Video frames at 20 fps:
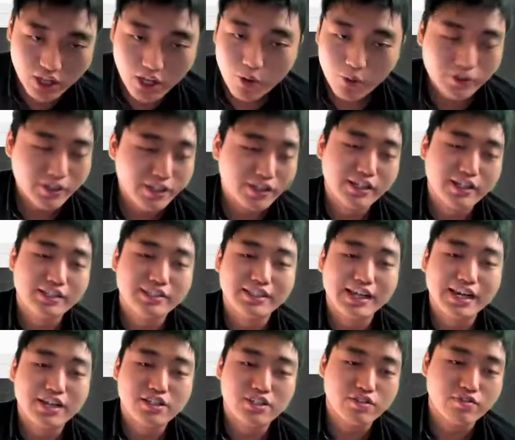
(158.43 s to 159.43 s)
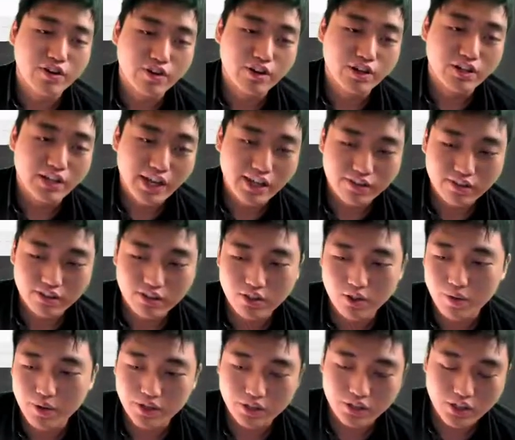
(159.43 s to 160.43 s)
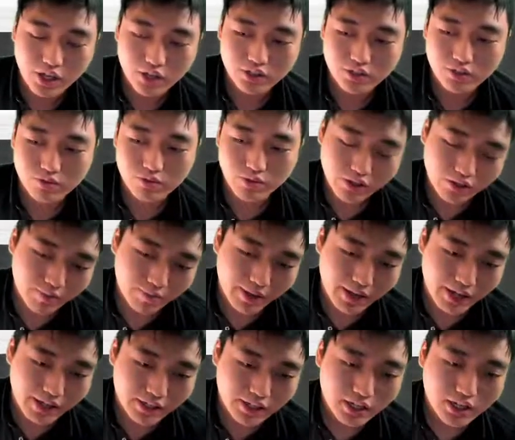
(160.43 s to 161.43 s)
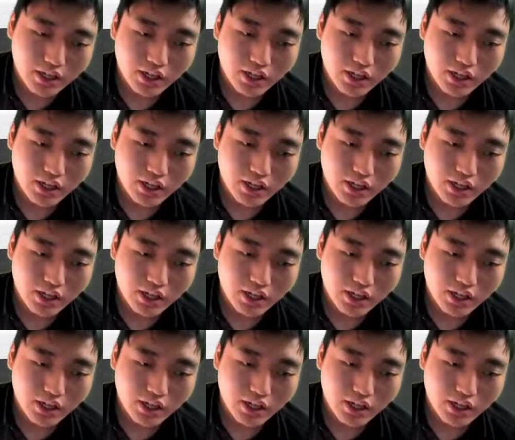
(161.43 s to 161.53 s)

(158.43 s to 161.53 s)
which I think is actually very unethical when doctors recommend,